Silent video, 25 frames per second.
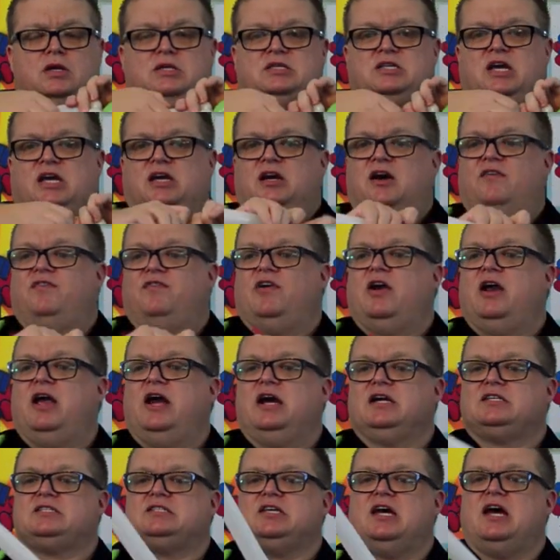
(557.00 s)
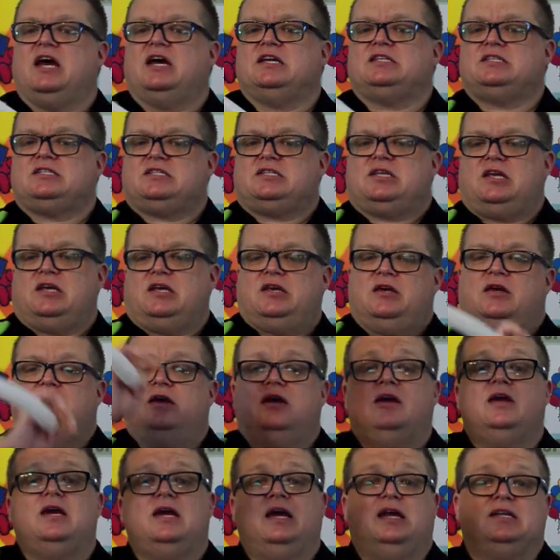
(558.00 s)
Take off our excess.
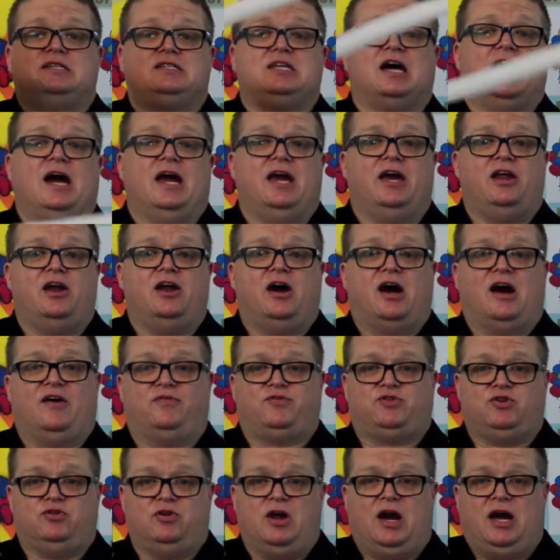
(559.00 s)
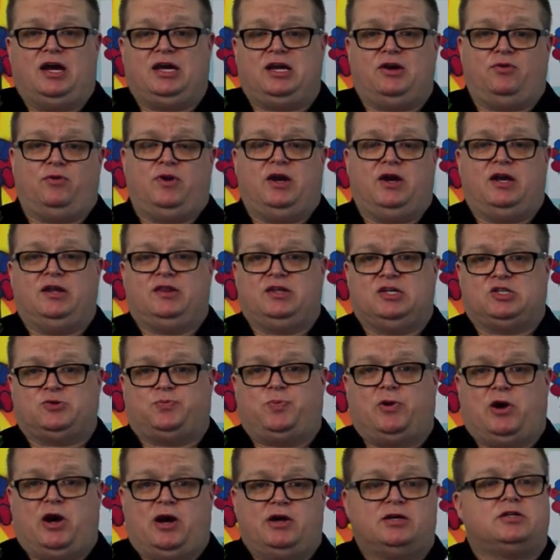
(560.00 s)
And tie it off. Do not get rid of this
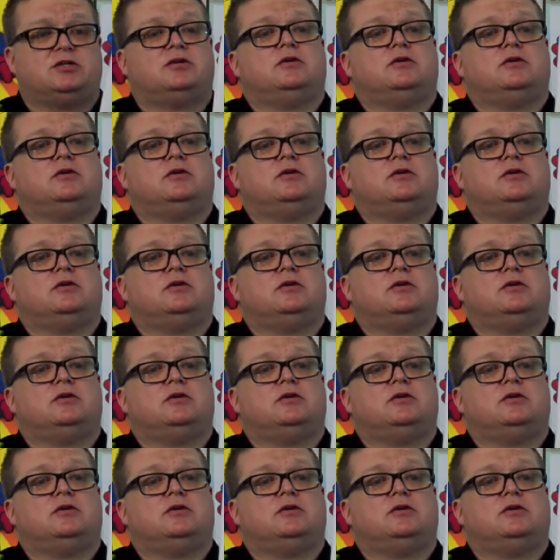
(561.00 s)
part.